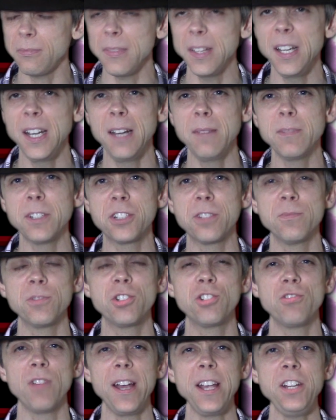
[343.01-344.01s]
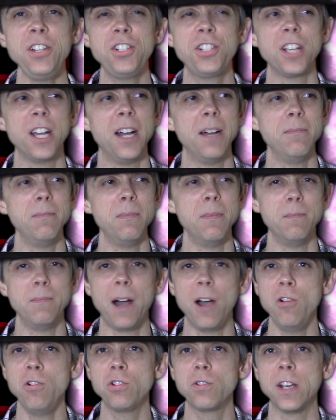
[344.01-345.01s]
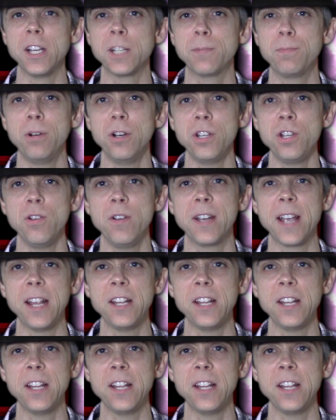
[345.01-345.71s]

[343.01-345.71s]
There's some strange modes where it's putting you